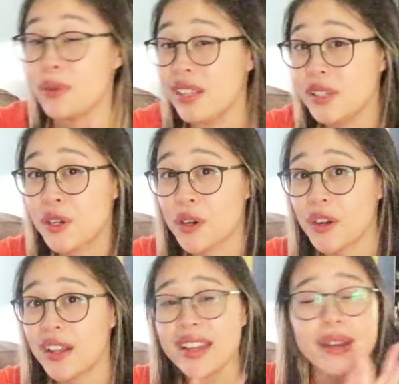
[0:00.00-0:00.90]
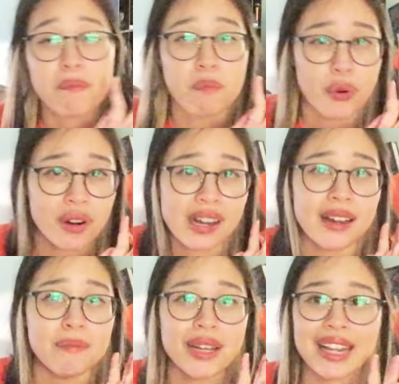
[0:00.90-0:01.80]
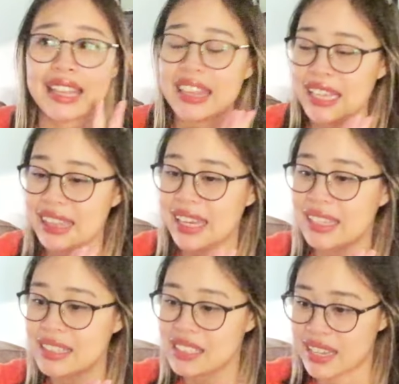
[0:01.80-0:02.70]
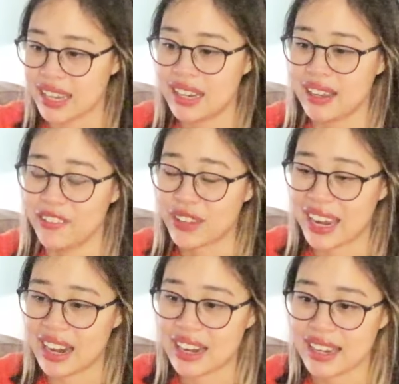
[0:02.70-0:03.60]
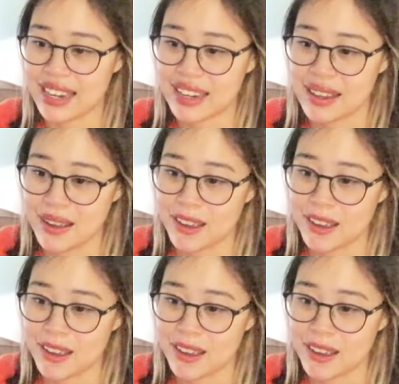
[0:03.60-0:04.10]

a bullied girl and prom, but I think that instead of Carrie